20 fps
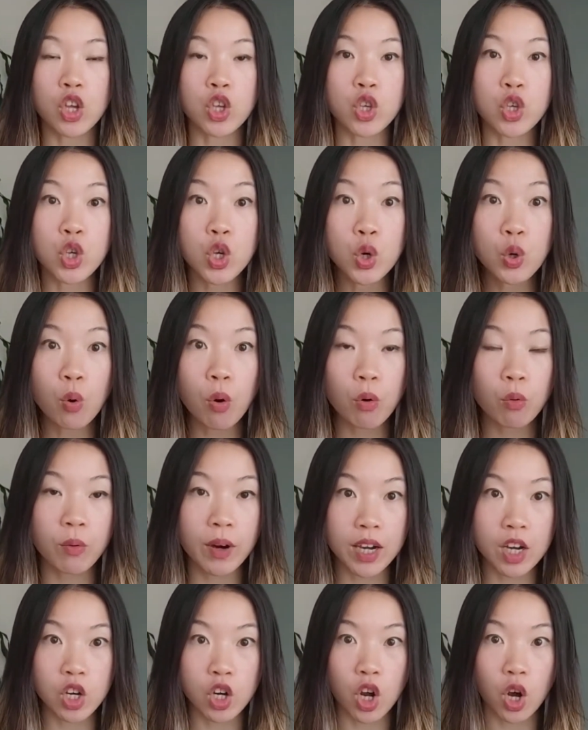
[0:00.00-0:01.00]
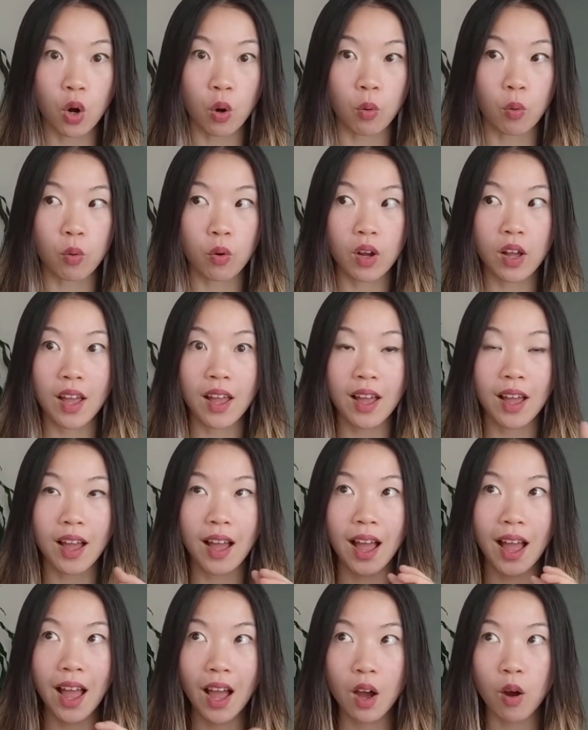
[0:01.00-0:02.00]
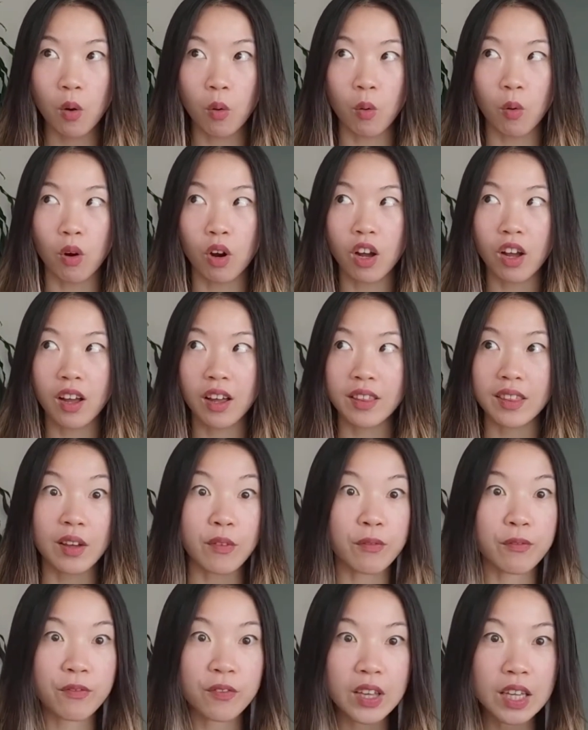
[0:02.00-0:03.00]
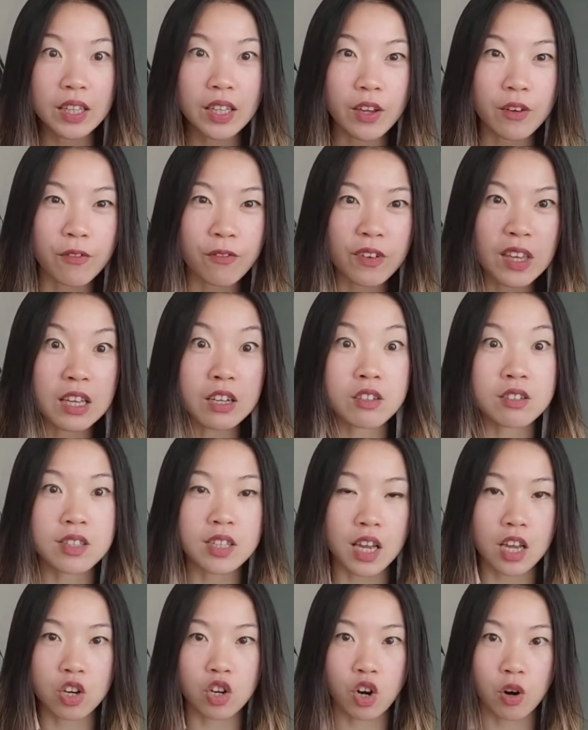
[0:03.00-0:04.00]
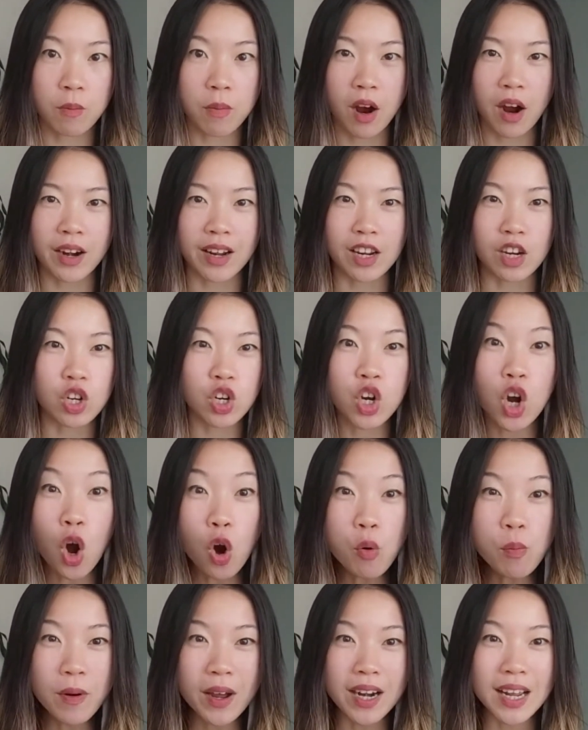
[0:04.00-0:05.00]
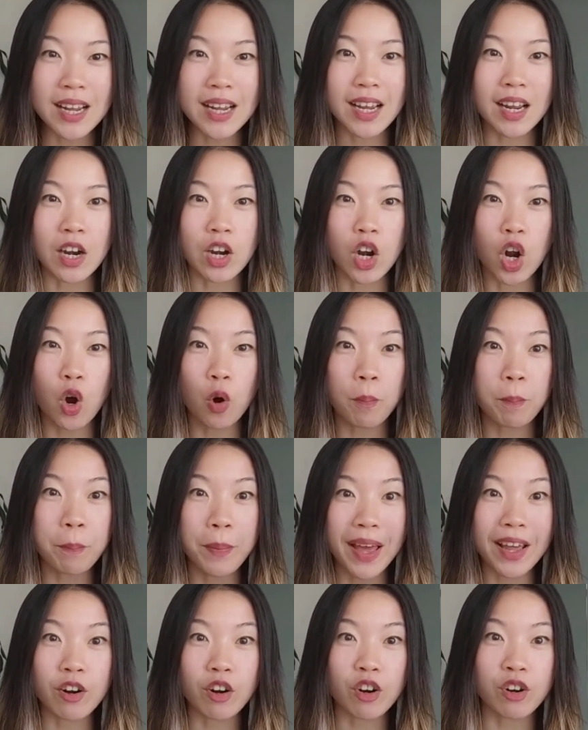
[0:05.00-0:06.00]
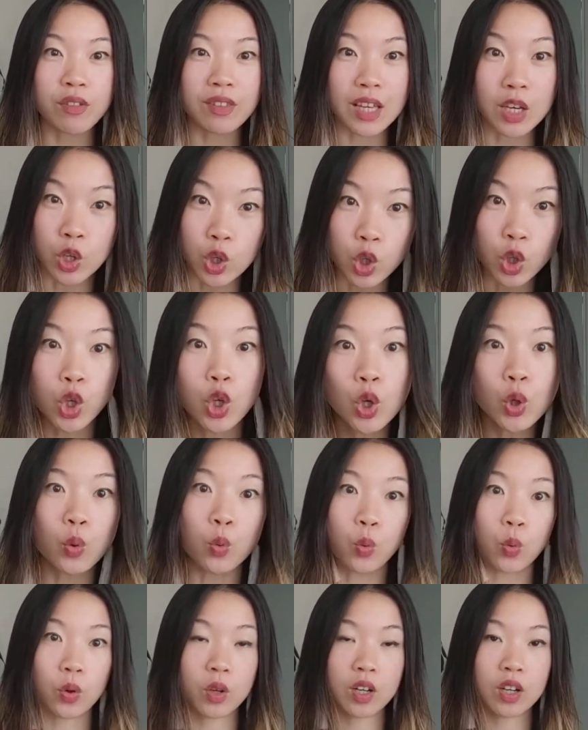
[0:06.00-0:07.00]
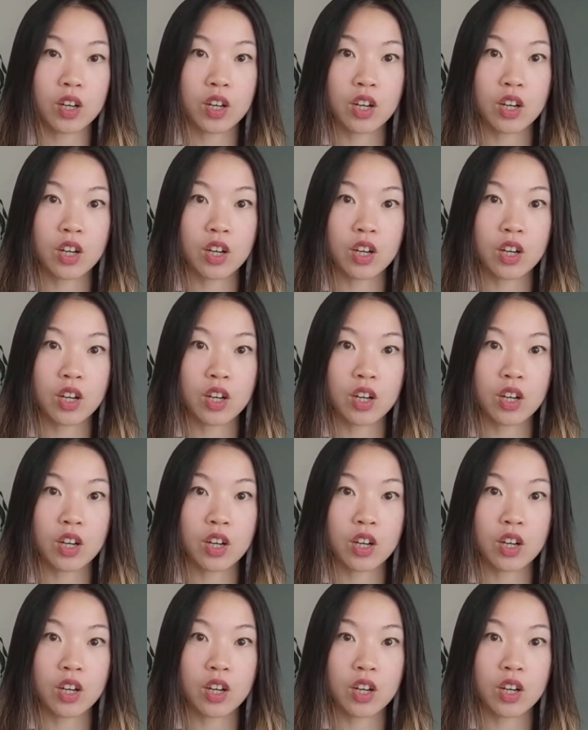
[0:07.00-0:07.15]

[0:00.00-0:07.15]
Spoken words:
You already know how that feeling feels in your body. Nobody can know better than you.